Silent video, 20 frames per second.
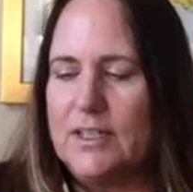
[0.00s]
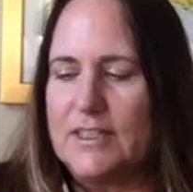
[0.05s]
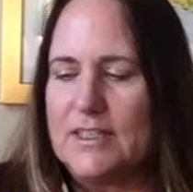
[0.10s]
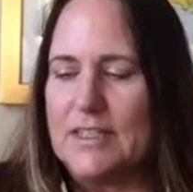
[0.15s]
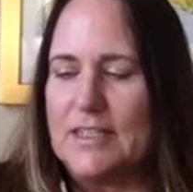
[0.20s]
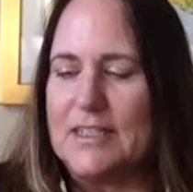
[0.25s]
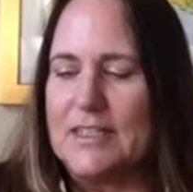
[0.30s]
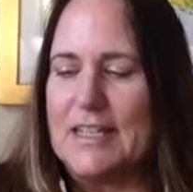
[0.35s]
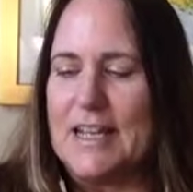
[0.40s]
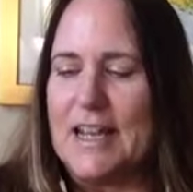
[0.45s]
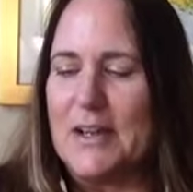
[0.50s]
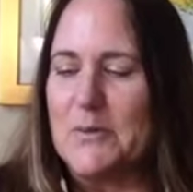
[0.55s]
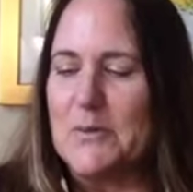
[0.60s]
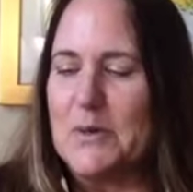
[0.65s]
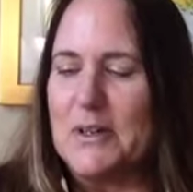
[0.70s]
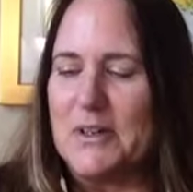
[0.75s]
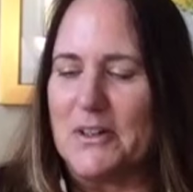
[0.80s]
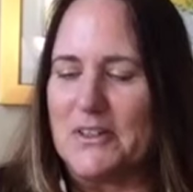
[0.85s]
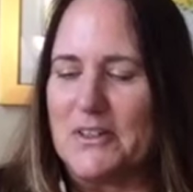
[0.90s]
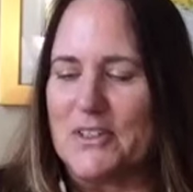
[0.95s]
Today
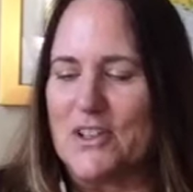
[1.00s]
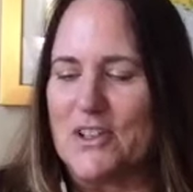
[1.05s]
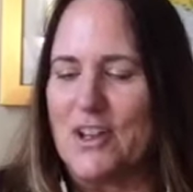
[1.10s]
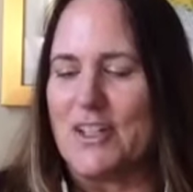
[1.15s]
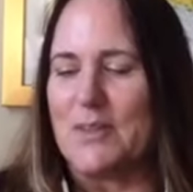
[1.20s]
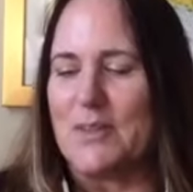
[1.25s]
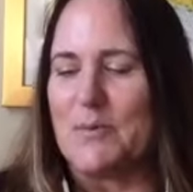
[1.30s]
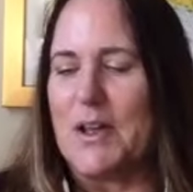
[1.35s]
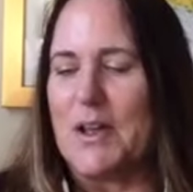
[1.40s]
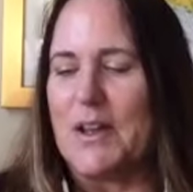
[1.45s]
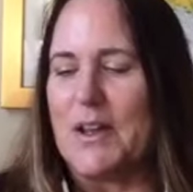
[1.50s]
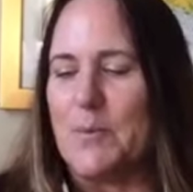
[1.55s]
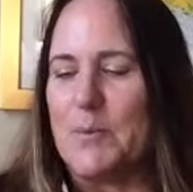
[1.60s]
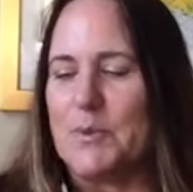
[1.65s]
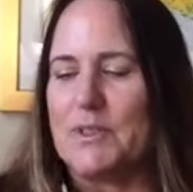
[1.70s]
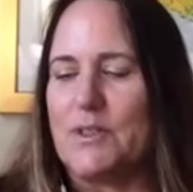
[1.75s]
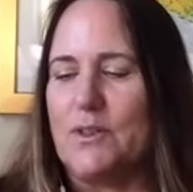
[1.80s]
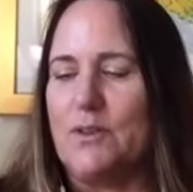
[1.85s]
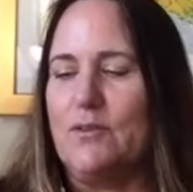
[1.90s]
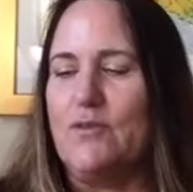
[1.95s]
we are talking about
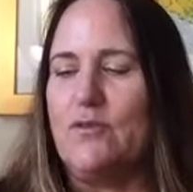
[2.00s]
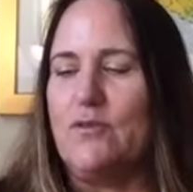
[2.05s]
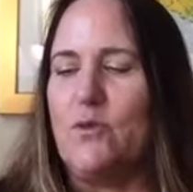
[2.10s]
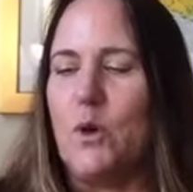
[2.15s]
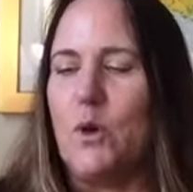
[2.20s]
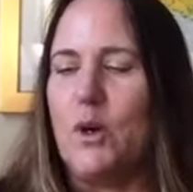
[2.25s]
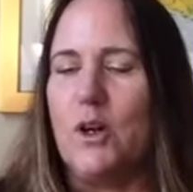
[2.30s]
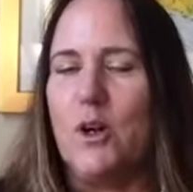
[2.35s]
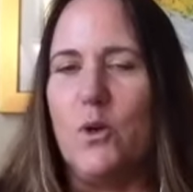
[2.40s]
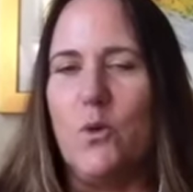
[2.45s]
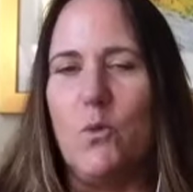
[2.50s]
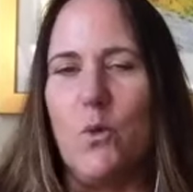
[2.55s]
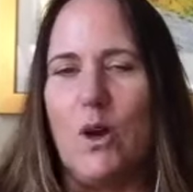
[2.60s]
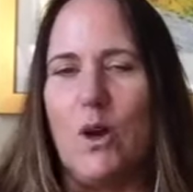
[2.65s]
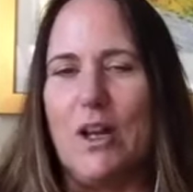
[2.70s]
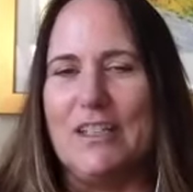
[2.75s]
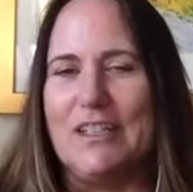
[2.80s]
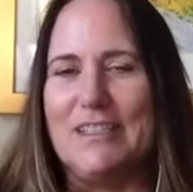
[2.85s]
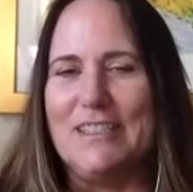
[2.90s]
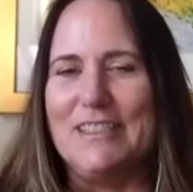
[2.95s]
episode
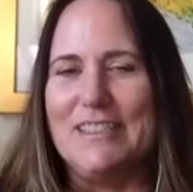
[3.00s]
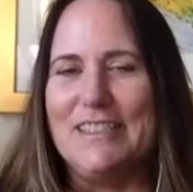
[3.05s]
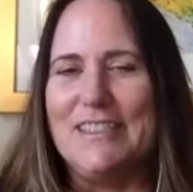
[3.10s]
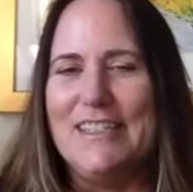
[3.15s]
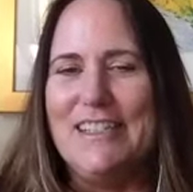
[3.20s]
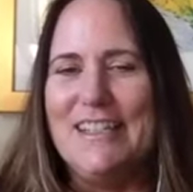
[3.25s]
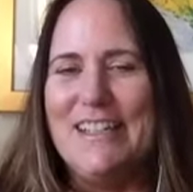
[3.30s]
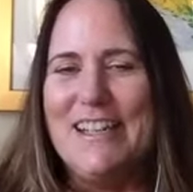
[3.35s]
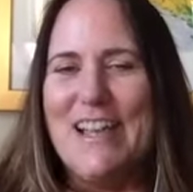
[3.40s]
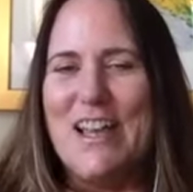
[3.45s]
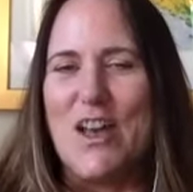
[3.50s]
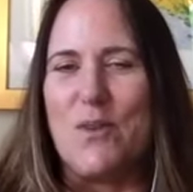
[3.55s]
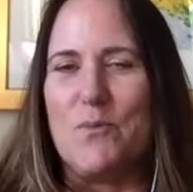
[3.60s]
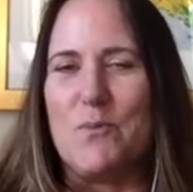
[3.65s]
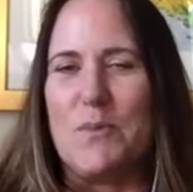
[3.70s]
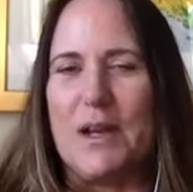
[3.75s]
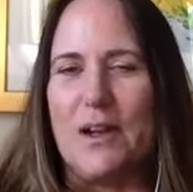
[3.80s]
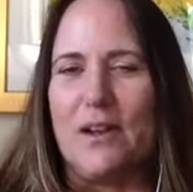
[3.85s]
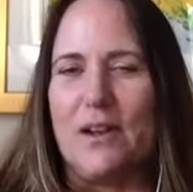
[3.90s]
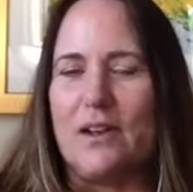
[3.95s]
401,
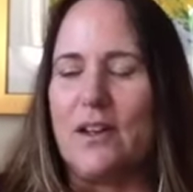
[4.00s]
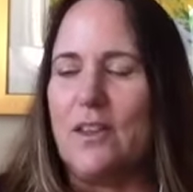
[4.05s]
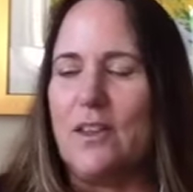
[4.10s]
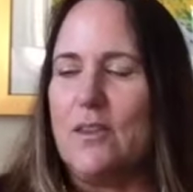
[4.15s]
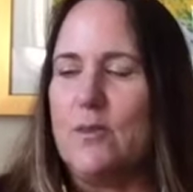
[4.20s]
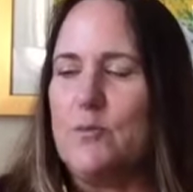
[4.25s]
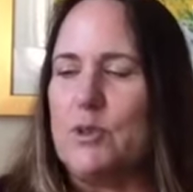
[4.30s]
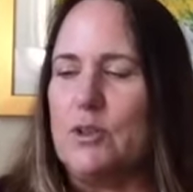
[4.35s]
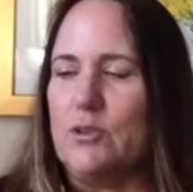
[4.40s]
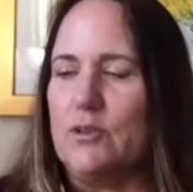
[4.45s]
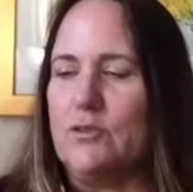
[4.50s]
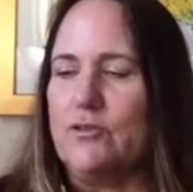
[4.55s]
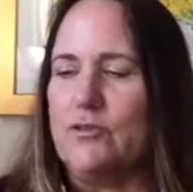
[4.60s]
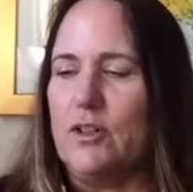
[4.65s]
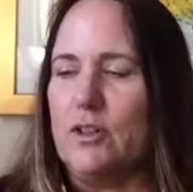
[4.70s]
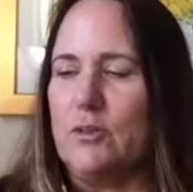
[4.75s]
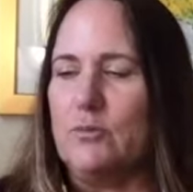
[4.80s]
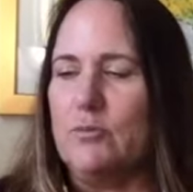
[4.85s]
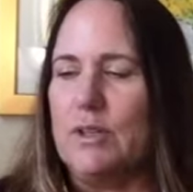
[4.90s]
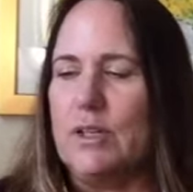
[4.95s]
America the
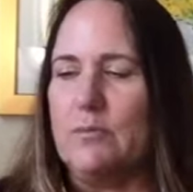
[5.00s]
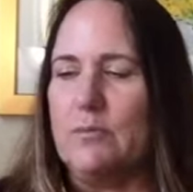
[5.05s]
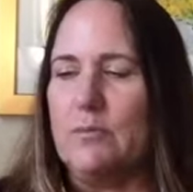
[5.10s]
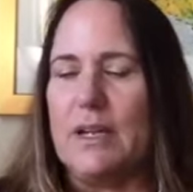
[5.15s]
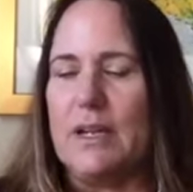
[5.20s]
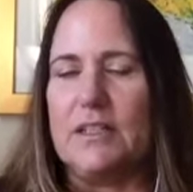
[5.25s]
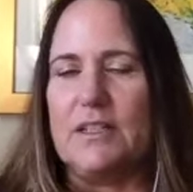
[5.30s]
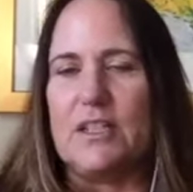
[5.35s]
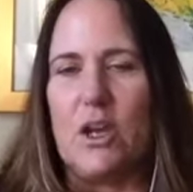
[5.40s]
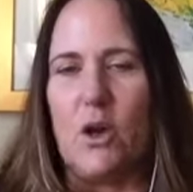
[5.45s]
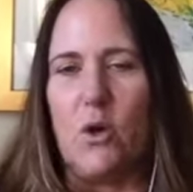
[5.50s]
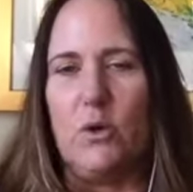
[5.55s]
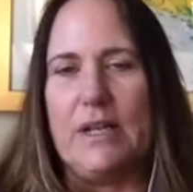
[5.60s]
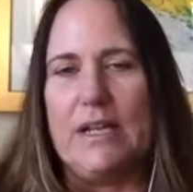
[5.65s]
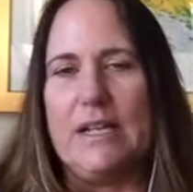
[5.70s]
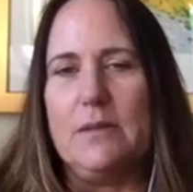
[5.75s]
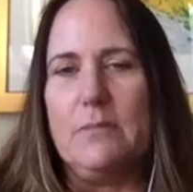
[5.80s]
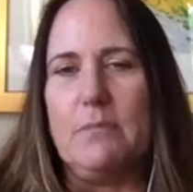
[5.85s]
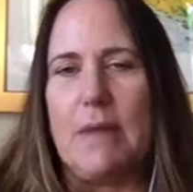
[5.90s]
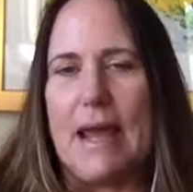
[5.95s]
Beautiful, written by Tony
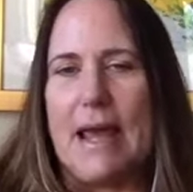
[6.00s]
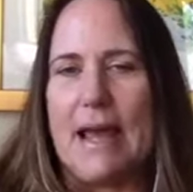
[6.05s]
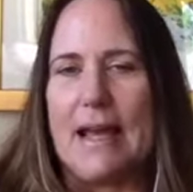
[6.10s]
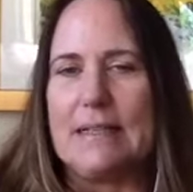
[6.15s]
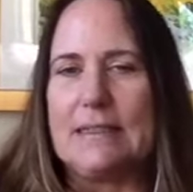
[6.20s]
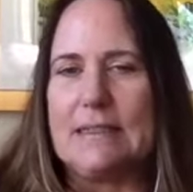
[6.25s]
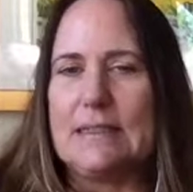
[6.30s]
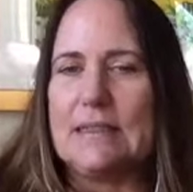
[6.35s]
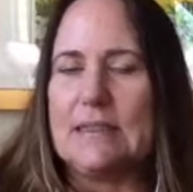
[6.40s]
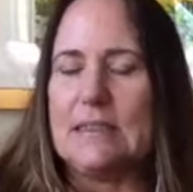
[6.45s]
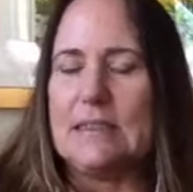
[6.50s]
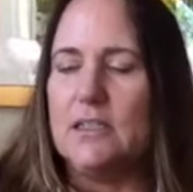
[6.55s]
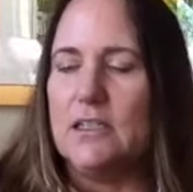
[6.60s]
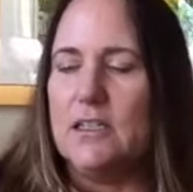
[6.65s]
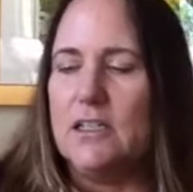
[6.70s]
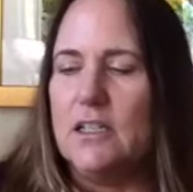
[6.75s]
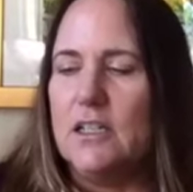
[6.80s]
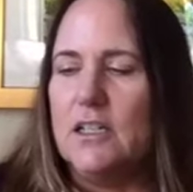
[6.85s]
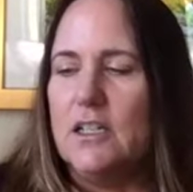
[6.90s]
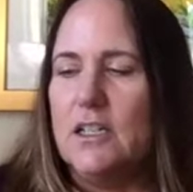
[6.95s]
and Matt,
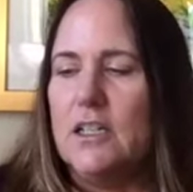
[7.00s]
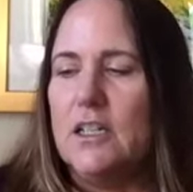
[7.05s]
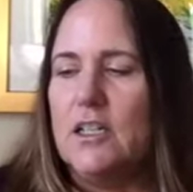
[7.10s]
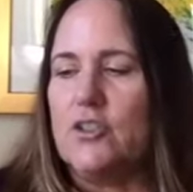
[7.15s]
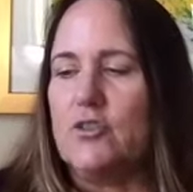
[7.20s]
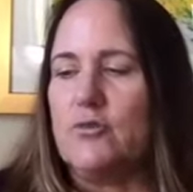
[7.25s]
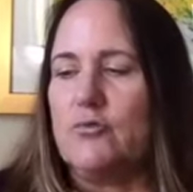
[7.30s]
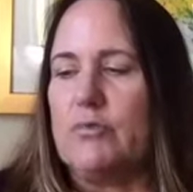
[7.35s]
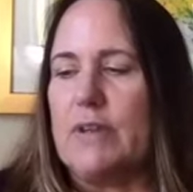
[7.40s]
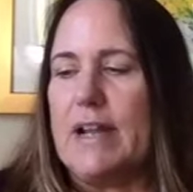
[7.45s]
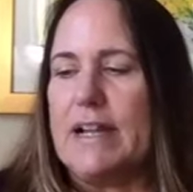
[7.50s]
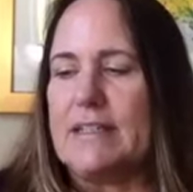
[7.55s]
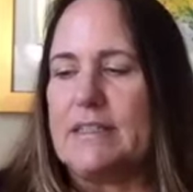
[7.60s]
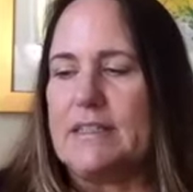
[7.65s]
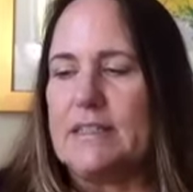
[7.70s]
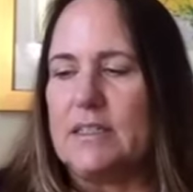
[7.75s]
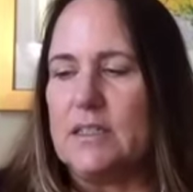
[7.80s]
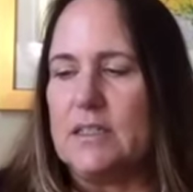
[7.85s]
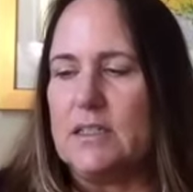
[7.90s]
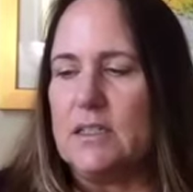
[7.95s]

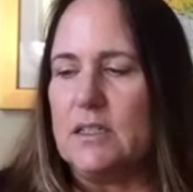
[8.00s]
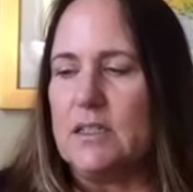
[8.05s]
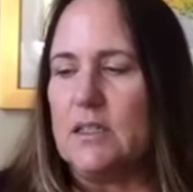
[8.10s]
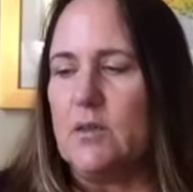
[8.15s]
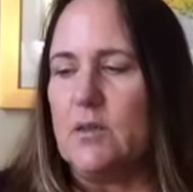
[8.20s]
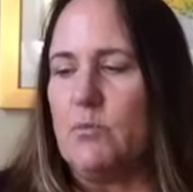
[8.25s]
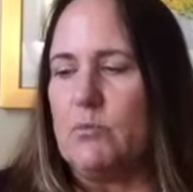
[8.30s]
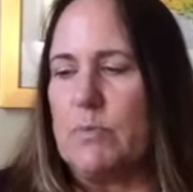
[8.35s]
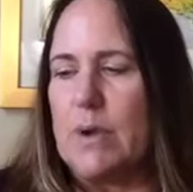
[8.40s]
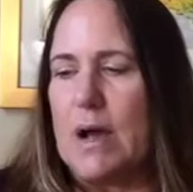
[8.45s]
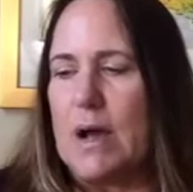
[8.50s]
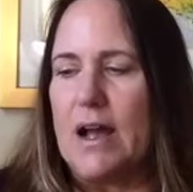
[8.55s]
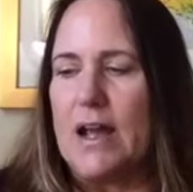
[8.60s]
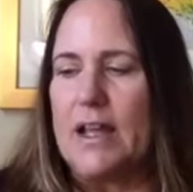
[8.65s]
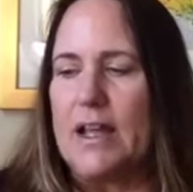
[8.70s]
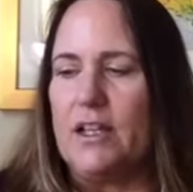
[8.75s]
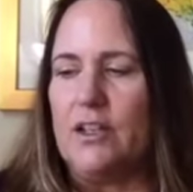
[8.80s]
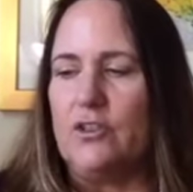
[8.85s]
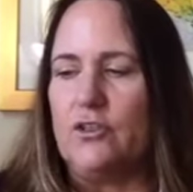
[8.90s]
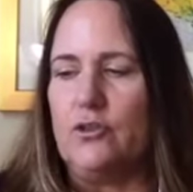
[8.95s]
directed
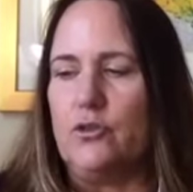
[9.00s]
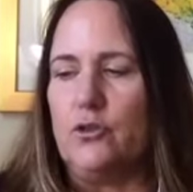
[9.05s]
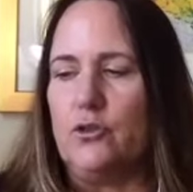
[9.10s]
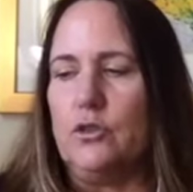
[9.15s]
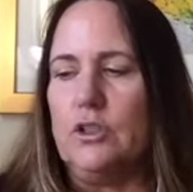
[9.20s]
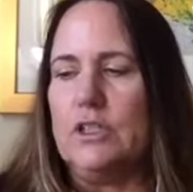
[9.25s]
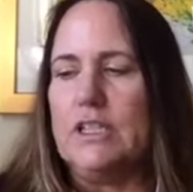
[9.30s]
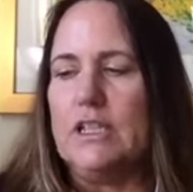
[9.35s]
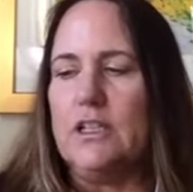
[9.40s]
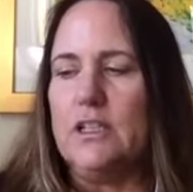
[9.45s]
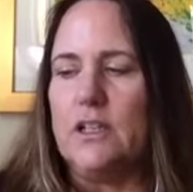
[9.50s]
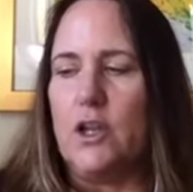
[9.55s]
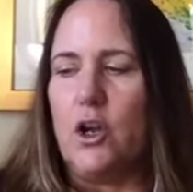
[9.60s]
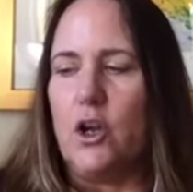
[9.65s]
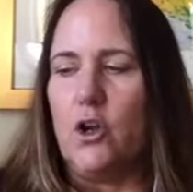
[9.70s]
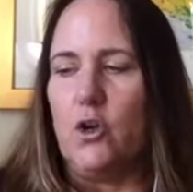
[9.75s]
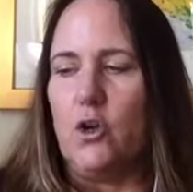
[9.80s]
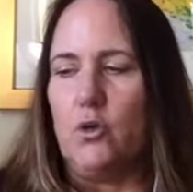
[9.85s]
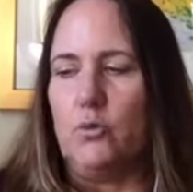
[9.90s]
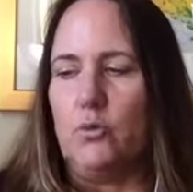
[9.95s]
by Julian
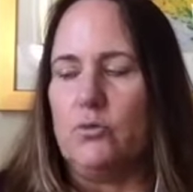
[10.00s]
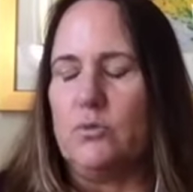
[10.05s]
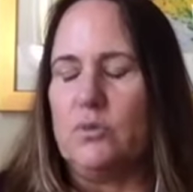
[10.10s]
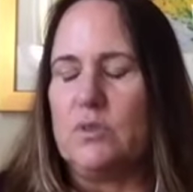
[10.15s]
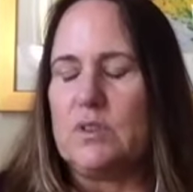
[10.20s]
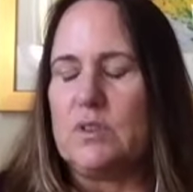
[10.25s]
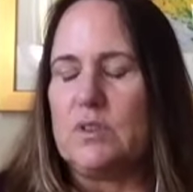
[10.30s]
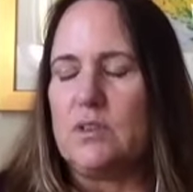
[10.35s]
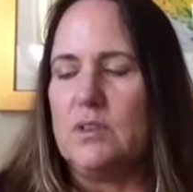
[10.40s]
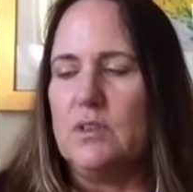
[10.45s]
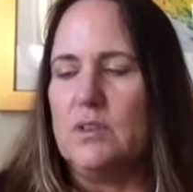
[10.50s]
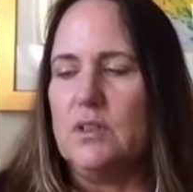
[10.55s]
Holmes.